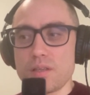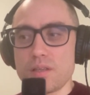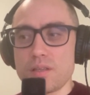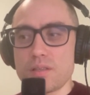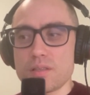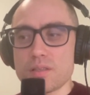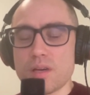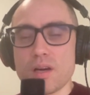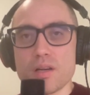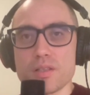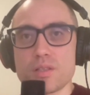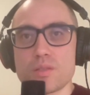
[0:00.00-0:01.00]
it is
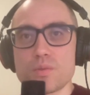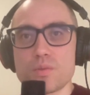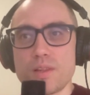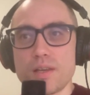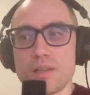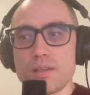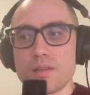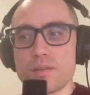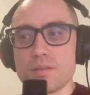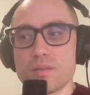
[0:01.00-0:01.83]
hard to then